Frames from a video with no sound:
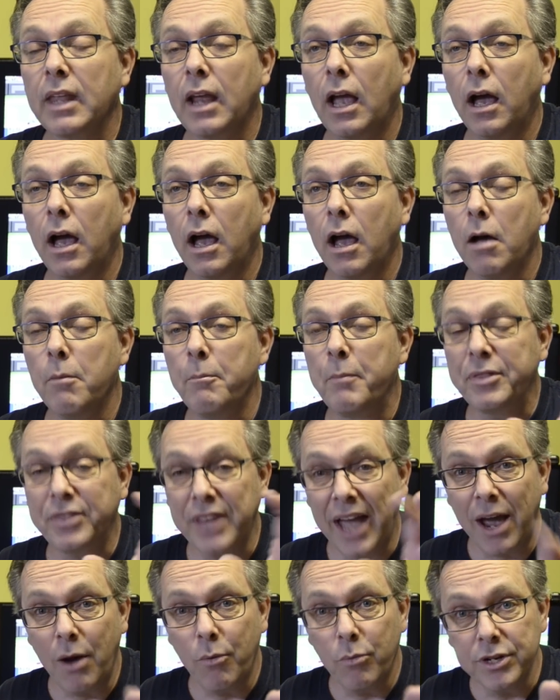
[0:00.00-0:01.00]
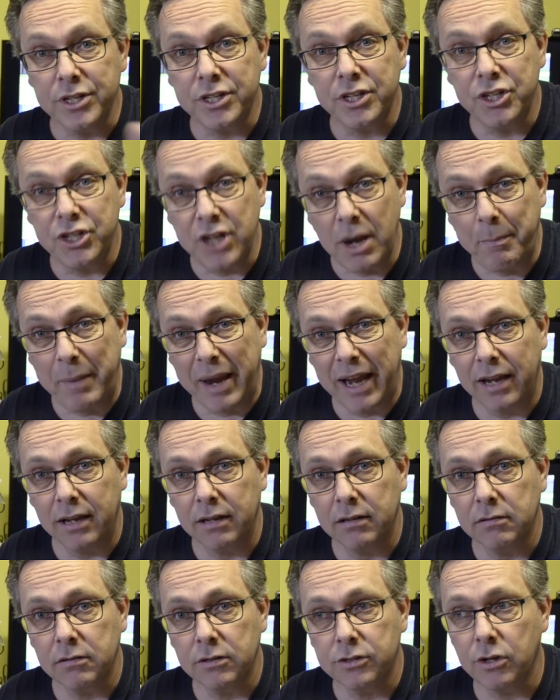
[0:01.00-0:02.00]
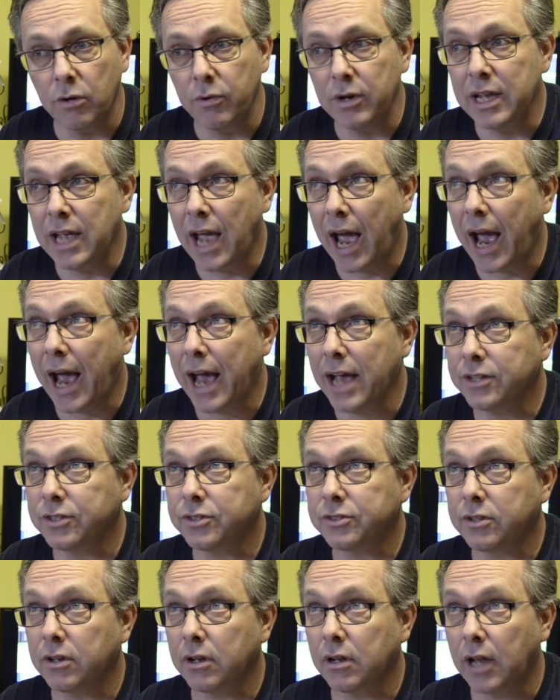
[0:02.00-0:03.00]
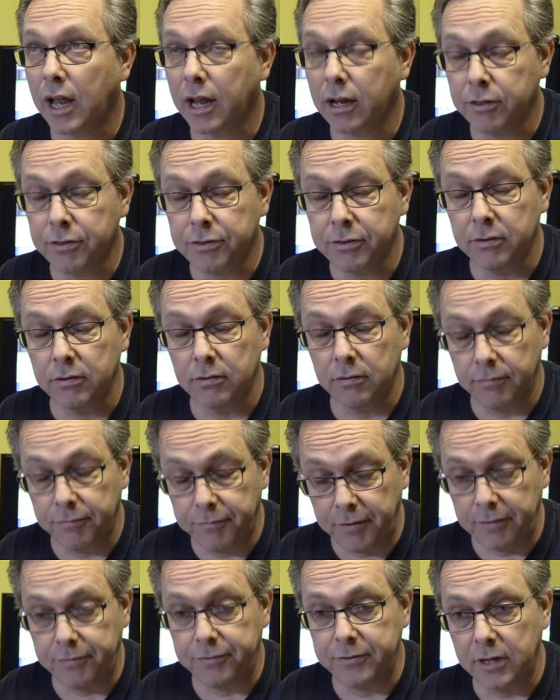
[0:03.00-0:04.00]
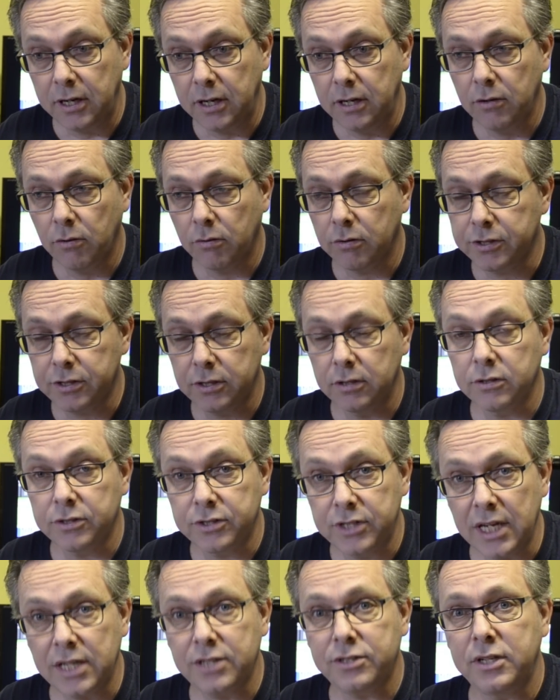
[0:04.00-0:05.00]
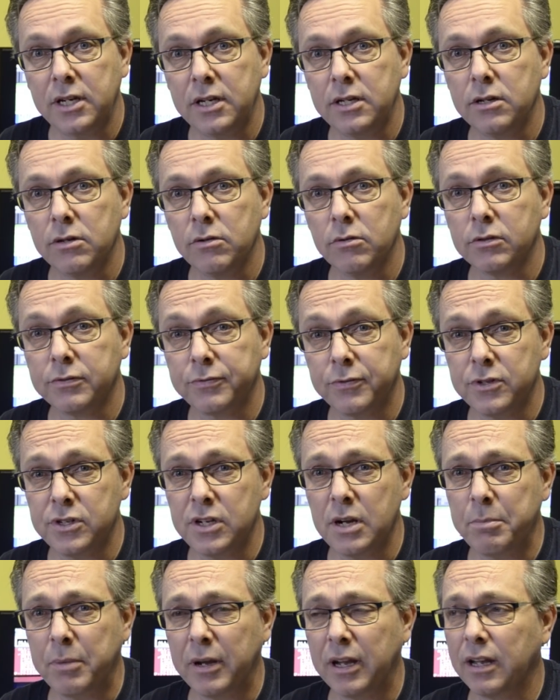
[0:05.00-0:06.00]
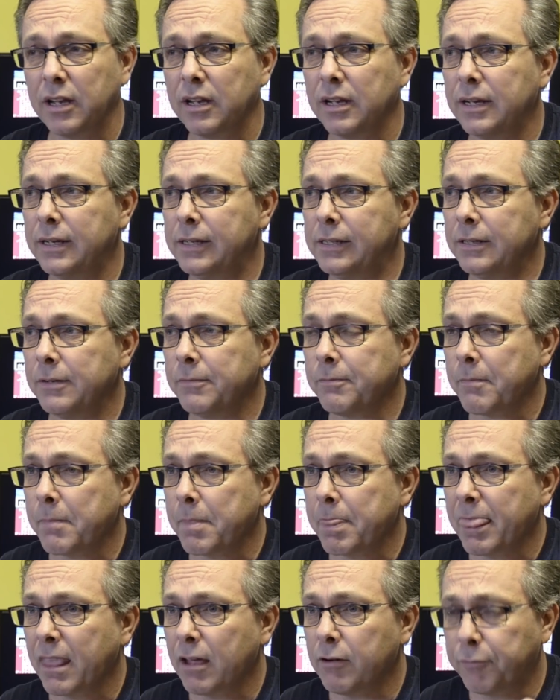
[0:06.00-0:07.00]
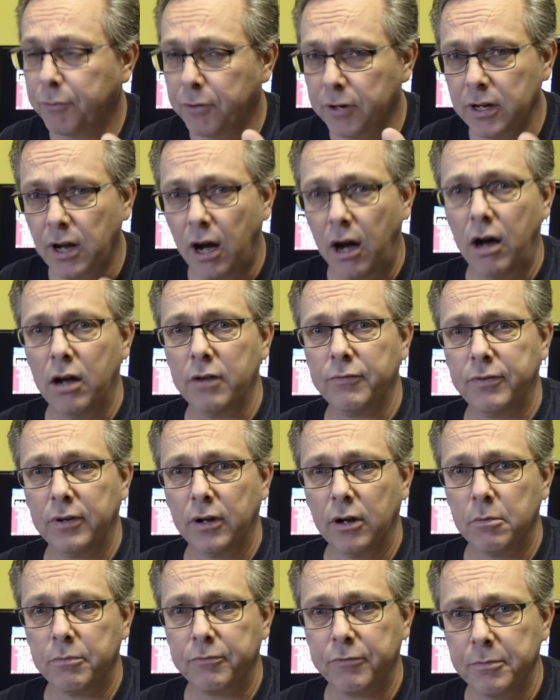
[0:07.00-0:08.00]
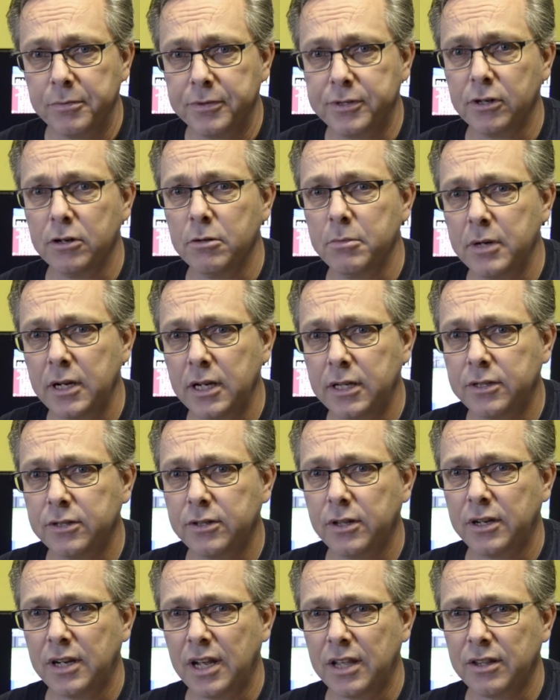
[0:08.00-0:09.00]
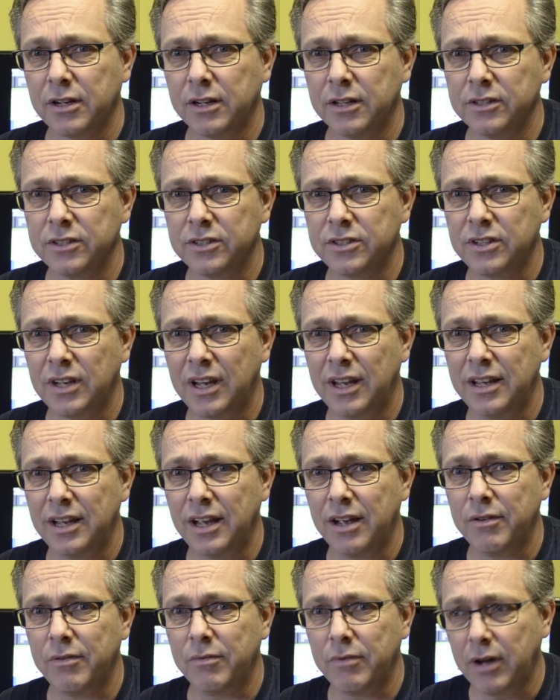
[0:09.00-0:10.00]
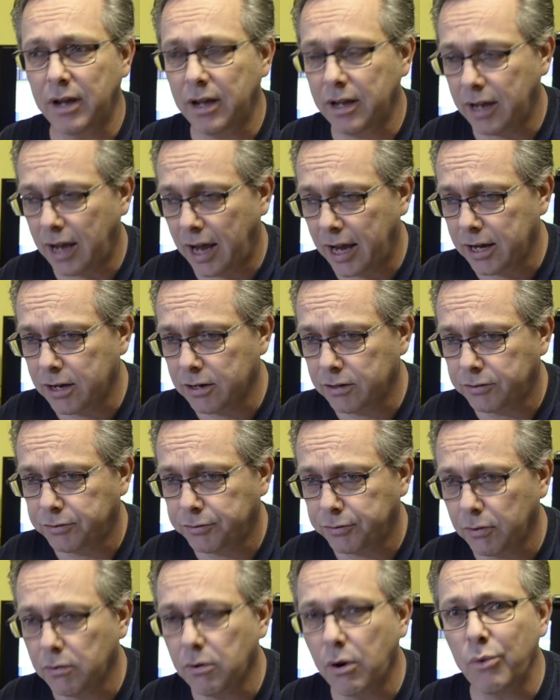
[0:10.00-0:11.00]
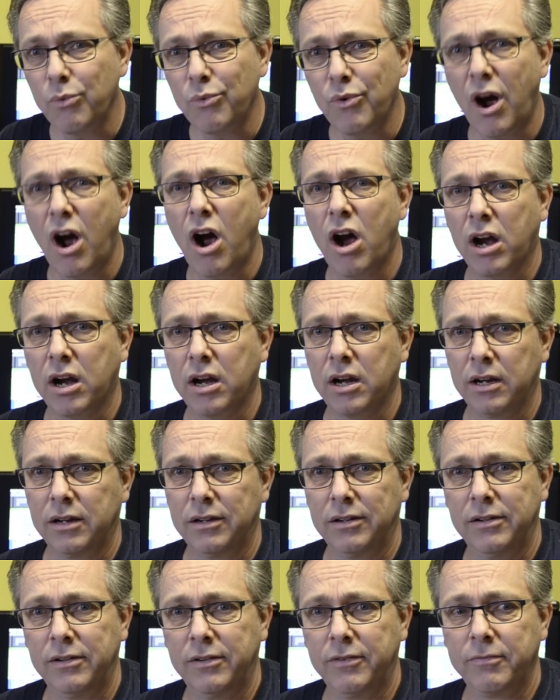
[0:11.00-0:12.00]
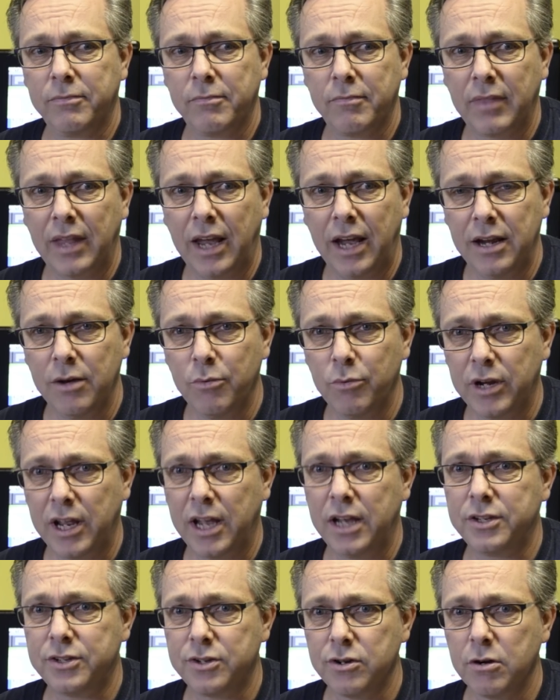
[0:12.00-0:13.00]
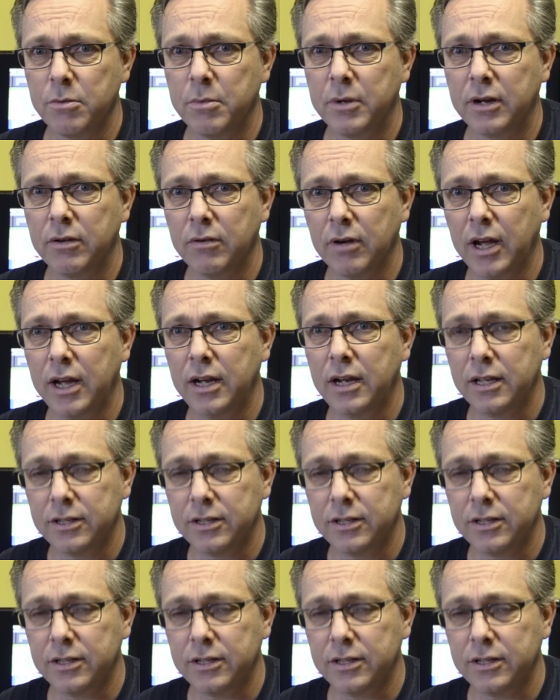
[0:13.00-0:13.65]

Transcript: But that was shipping. So he asked like 15 or €16 for shipping. For an envelope from Germany to the Netherlands. I could throw a rock and it would hit Germany, right?